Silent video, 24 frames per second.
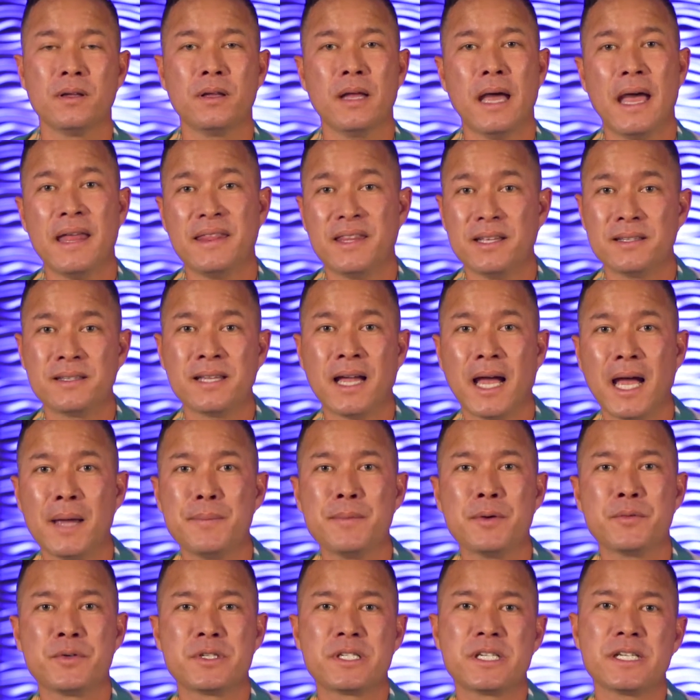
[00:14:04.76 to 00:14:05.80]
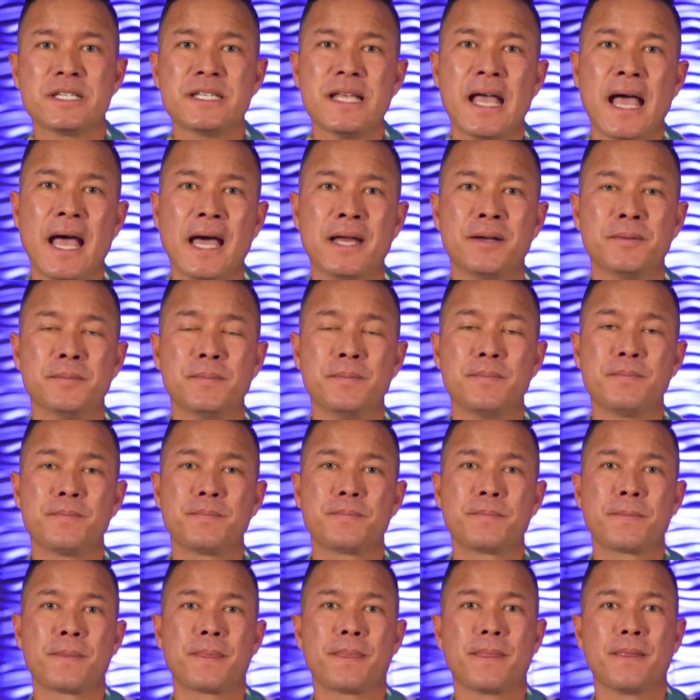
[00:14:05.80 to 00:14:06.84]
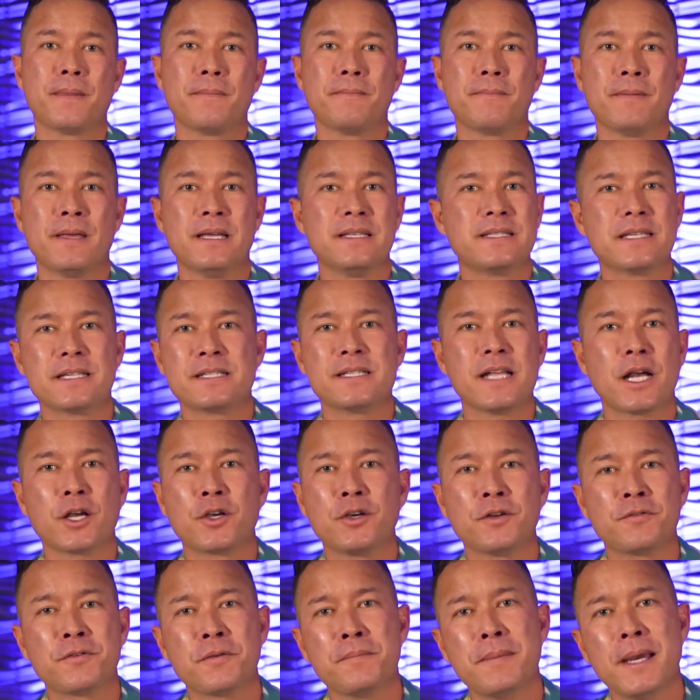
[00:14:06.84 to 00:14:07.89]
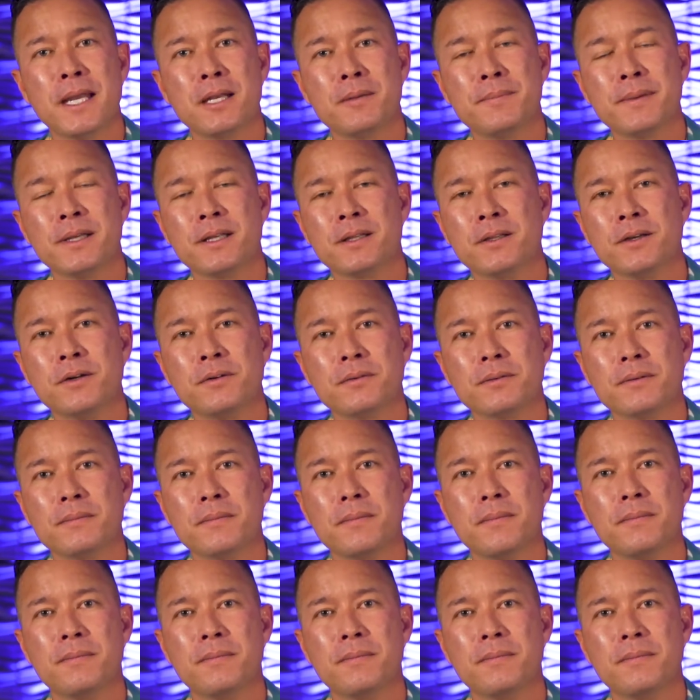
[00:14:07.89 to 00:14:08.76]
At the time, it was just Adam. He said, it's not good for man to be alone.